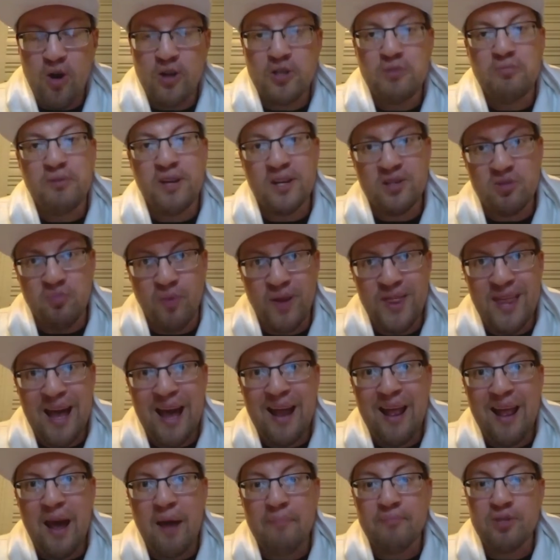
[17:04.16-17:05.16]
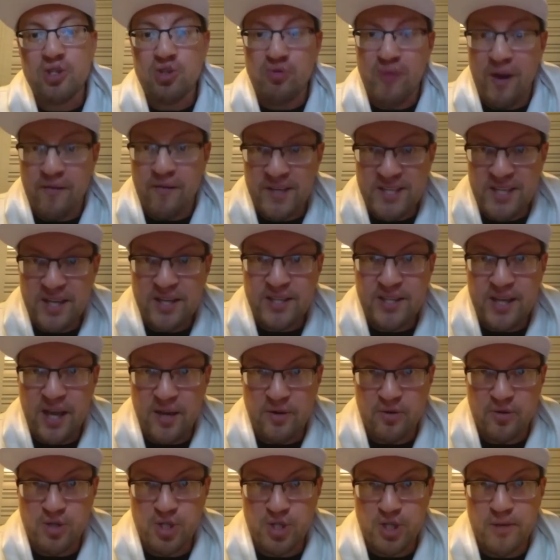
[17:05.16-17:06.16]
because when that happens, you have a
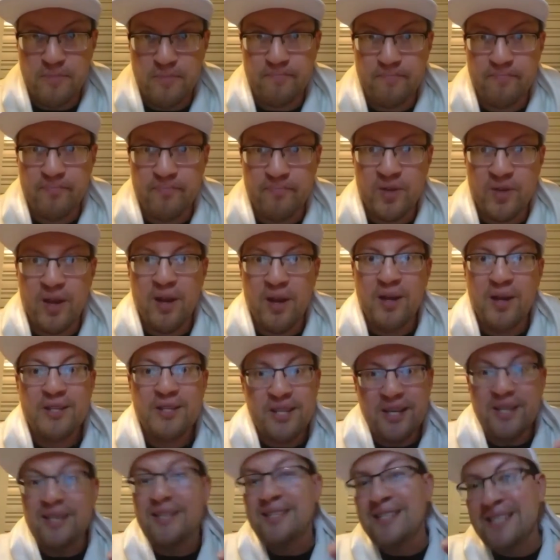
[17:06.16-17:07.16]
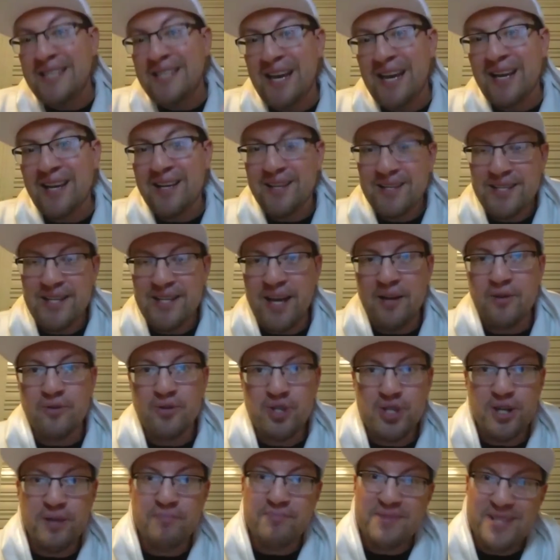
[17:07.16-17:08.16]
dictatorship. See,
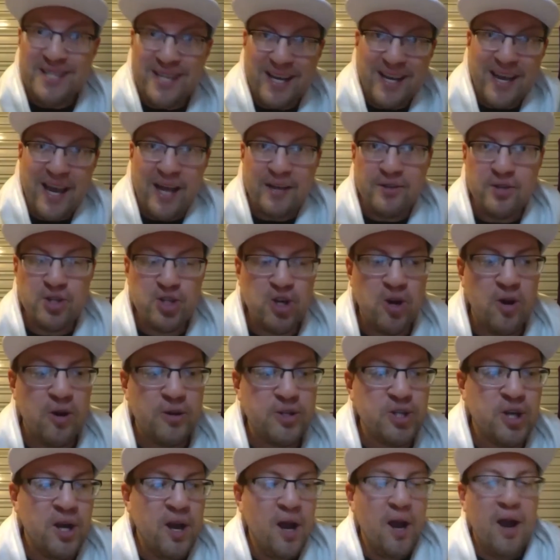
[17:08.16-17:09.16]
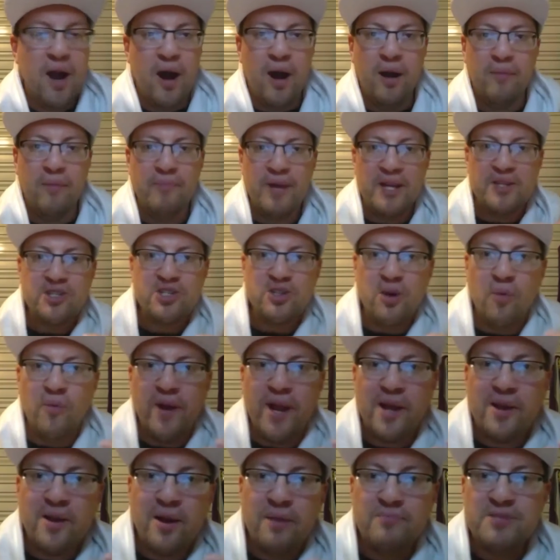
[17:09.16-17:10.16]
dictatorship, dickhead in charge. And so when
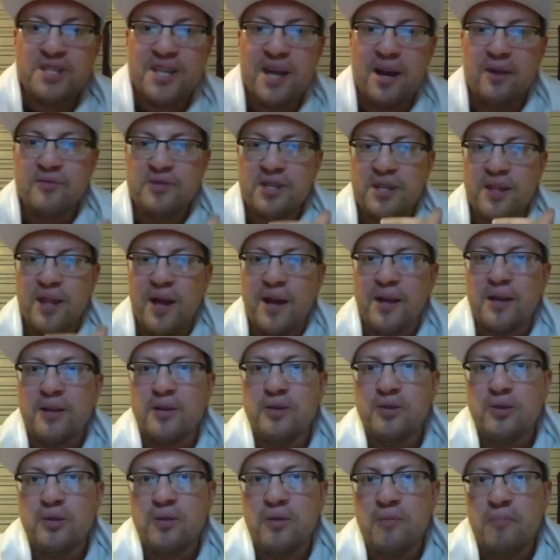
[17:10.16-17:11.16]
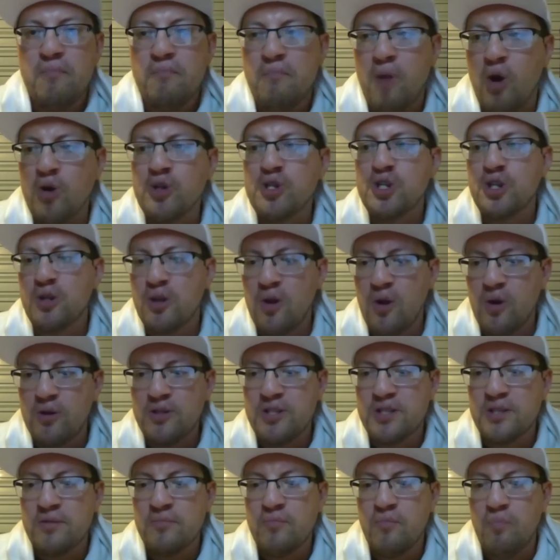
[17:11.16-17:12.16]
it comes down to like martial
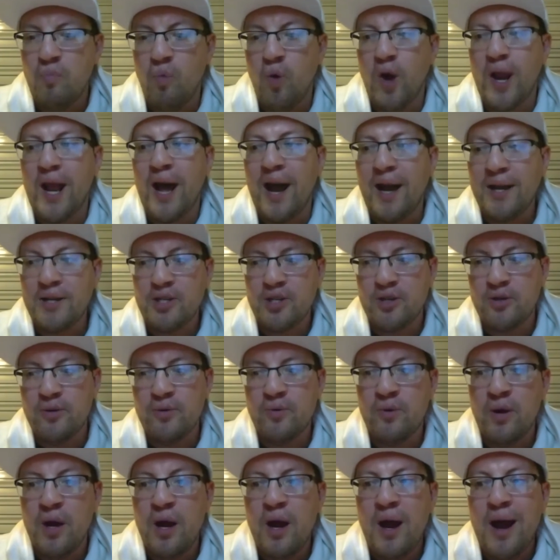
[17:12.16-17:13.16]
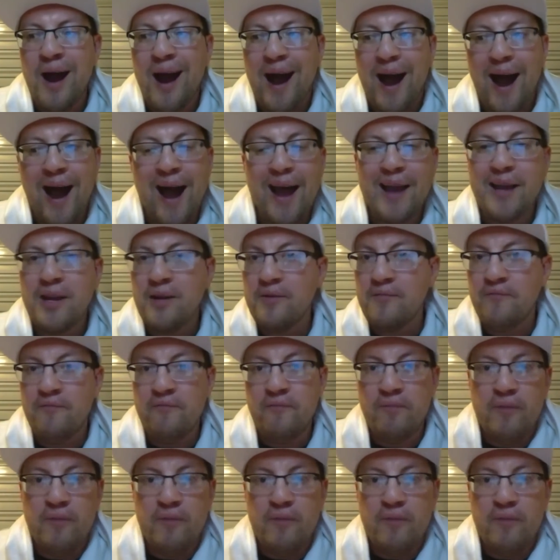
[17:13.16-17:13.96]
arts and what I do, I could